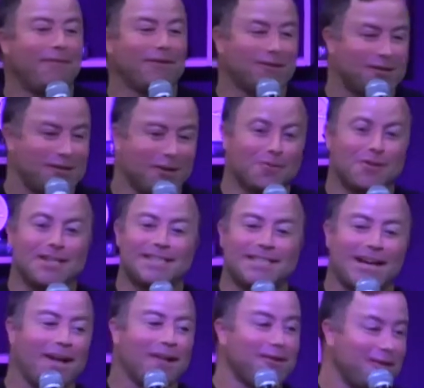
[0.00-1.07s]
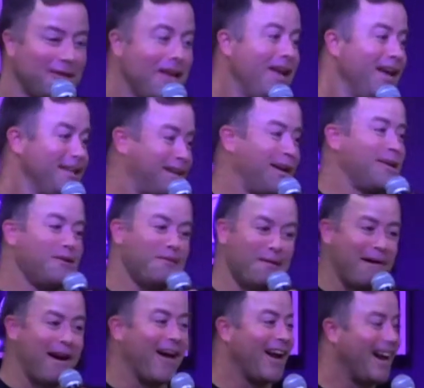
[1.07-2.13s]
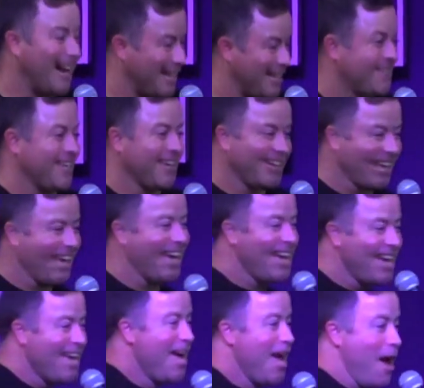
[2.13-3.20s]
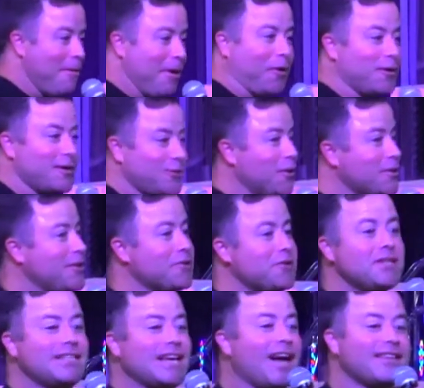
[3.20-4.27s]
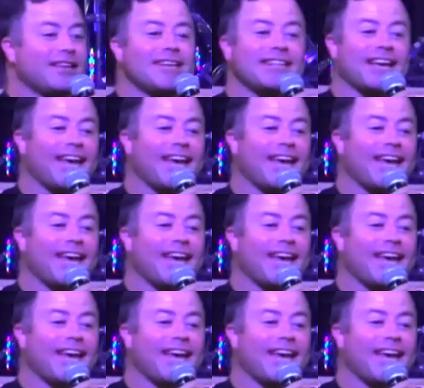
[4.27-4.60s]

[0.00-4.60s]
what your children tell you about us, okay? Because your children tell us